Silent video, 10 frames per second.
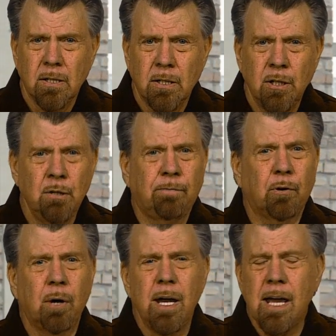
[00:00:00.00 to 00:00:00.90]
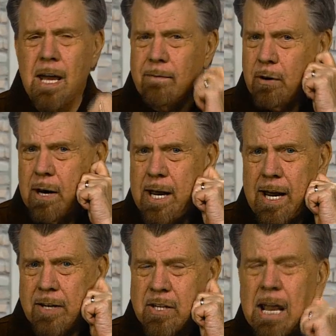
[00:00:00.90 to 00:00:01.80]
who forever
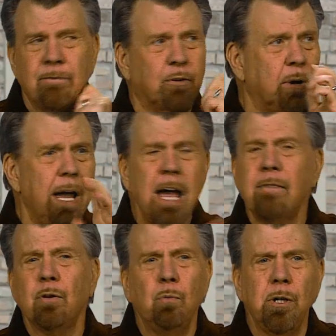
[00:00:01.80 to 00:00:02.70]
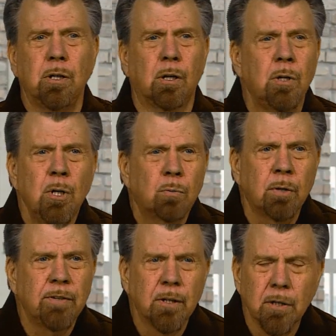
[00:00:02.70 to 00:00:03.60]
has and forever will
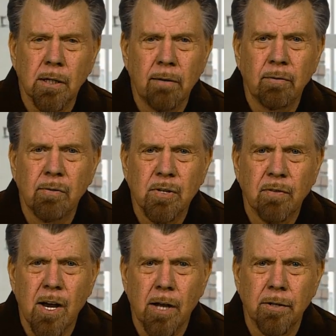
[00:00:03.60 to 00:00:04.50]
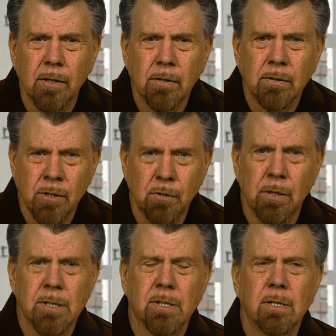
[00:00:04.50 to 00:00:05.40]
reveal the love of His Father to
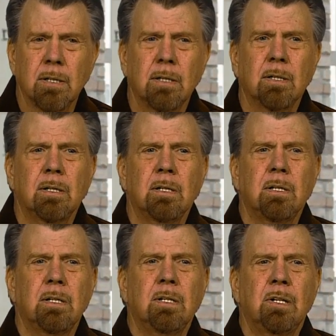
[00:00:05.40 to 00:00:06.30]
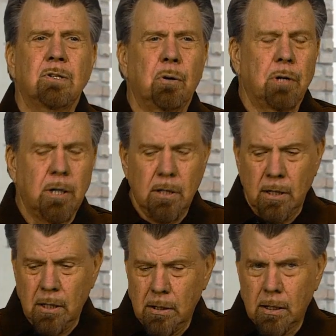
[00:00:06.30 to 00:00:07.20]
us. So to
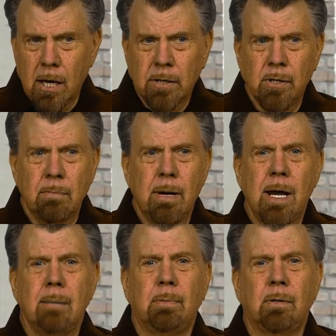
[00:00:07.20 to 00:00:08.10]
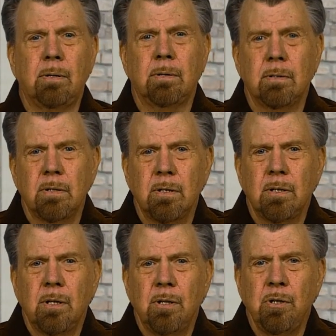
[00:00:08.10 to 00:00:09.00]
unlock your Bible,
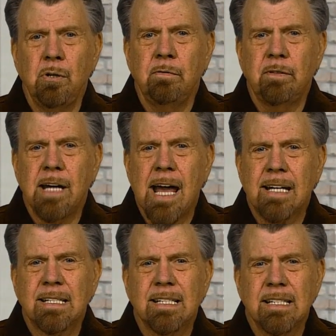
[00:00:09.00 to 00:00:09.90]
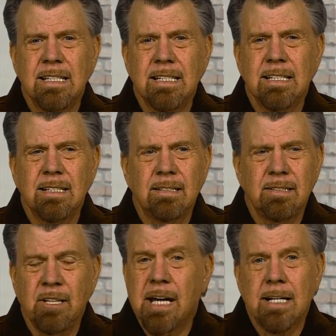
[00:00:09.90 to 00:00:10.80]
you got
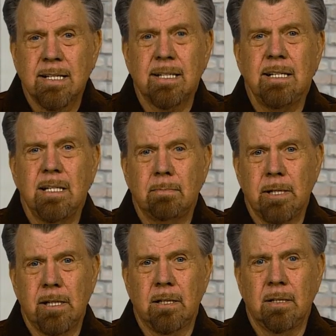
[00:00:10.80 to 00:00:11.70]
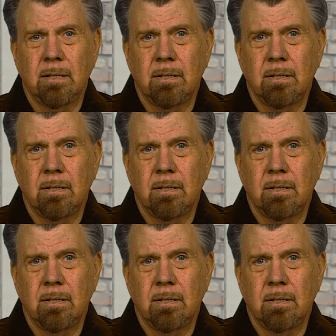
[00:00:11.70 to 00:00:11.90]
to see Him there.